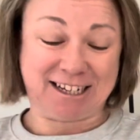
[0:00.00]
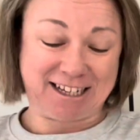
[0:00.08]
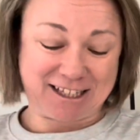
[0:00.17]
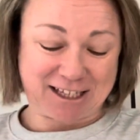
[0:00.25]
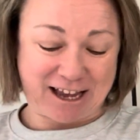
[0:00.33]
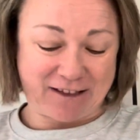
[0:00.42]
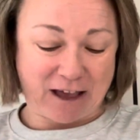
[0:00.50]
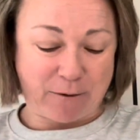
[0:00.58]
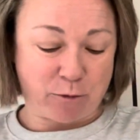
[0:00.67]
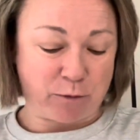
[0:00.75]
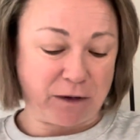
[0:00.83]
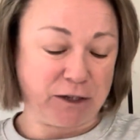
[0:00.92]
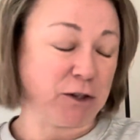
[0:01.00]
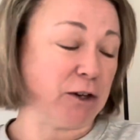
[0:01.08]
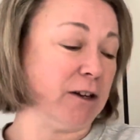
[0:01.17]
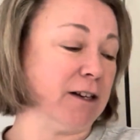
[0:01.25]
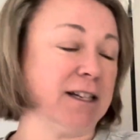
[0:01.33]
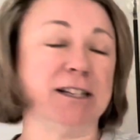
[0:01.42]
let's say, that will be
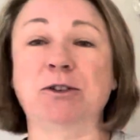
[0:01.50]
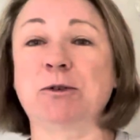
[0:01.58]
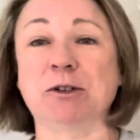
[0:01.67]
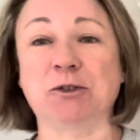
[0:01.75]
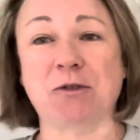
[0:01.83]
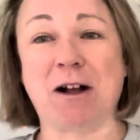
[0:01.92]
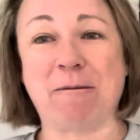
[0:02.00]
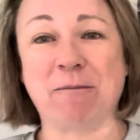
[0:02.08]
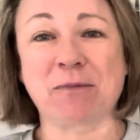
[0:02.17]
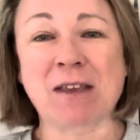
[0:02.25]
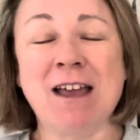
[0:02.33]
turned into a drum